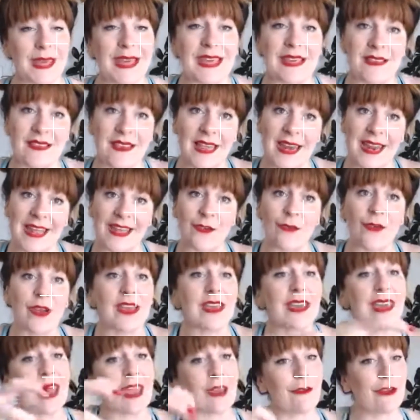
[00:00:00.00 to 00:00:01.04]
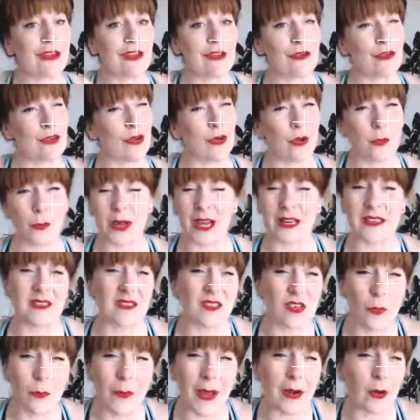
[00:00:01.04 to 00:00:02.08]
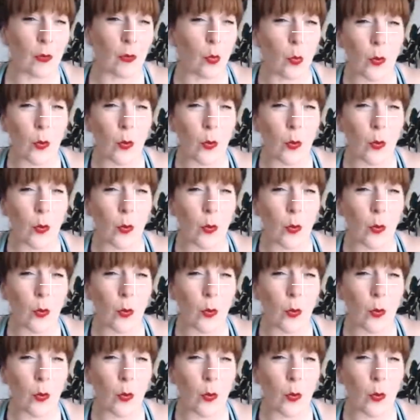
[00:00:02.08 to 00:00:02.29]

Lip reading: because then you can carry your yoga practice no matter